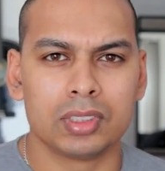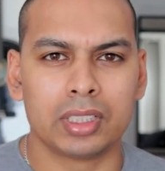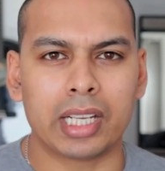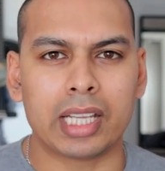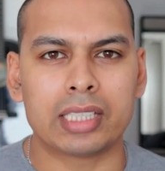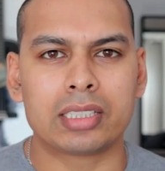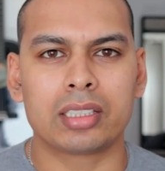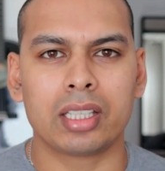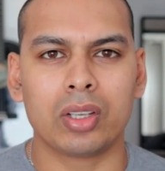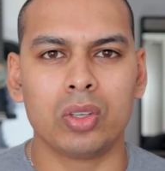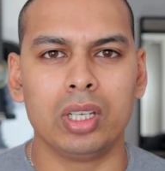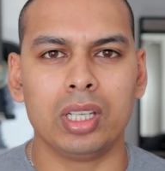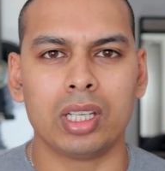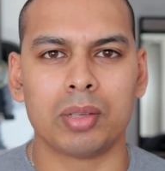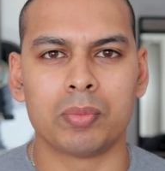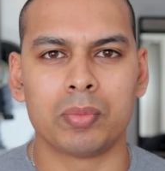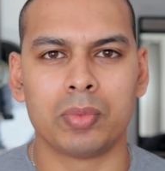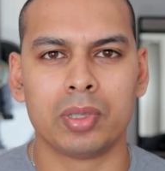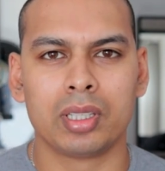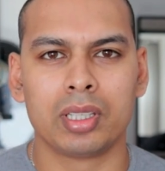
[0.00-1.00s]

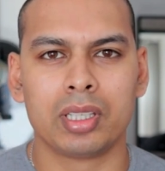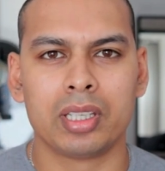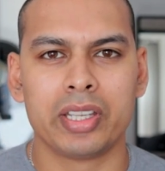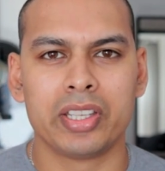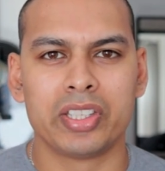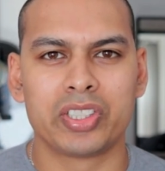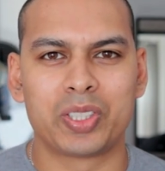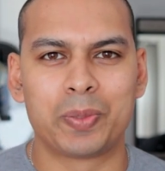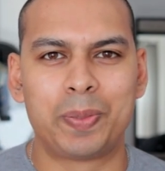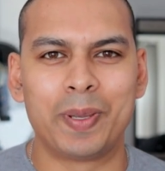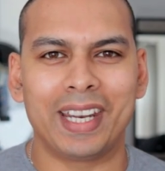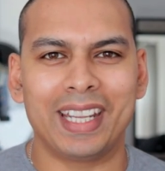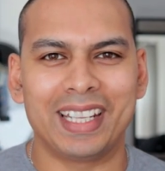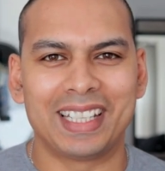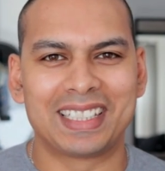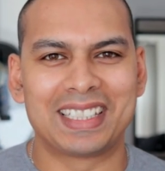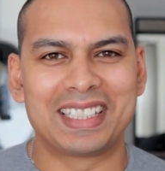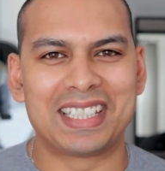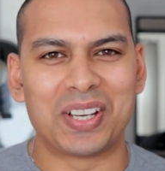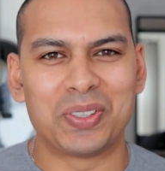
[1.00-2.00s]
Rust-Oleum. Spray
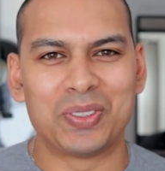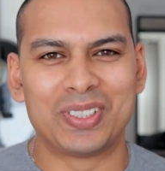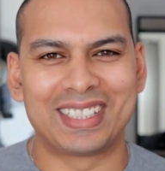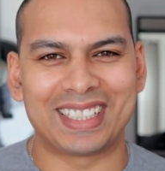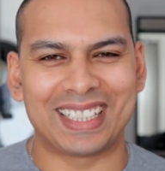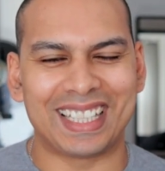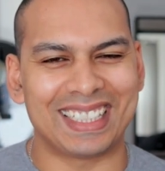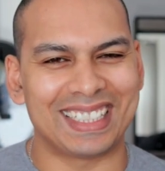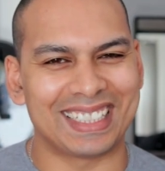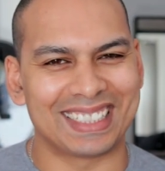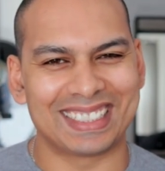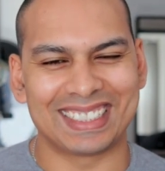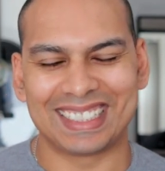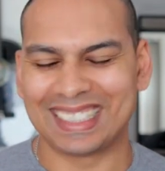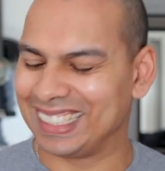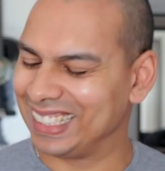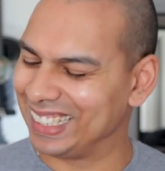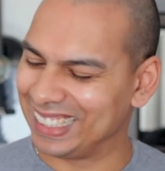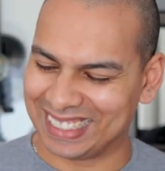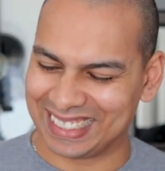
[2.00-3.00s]
it, don't say it.
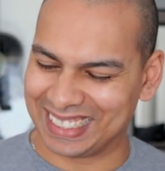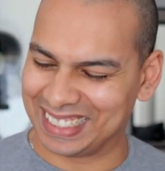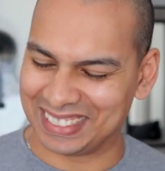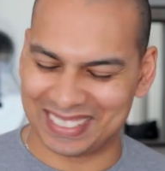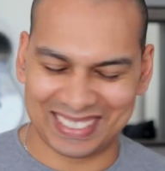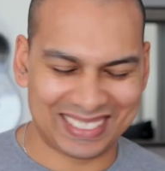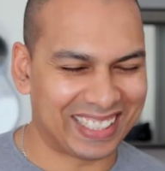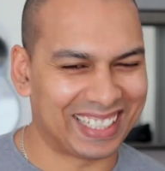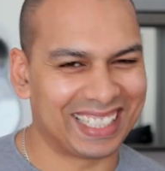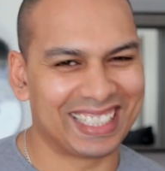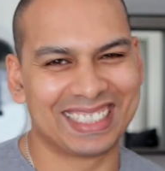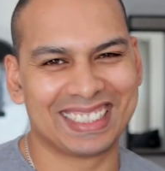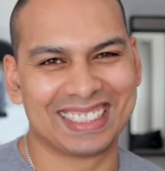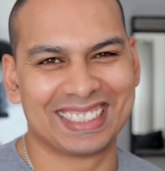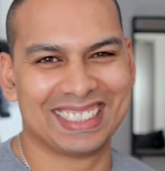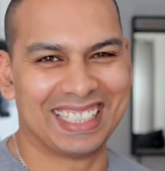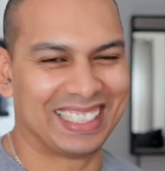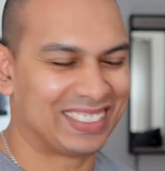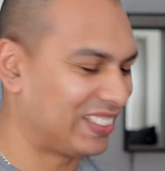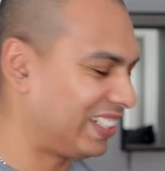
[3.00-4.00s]
Sorry,
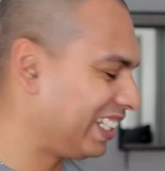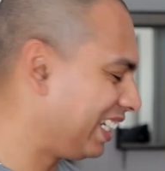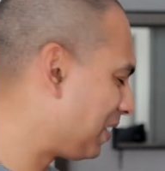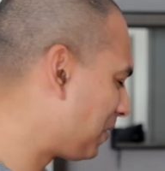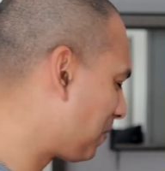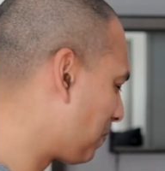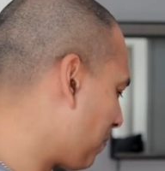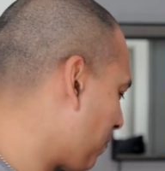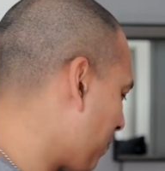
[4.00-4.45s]
let's do it again.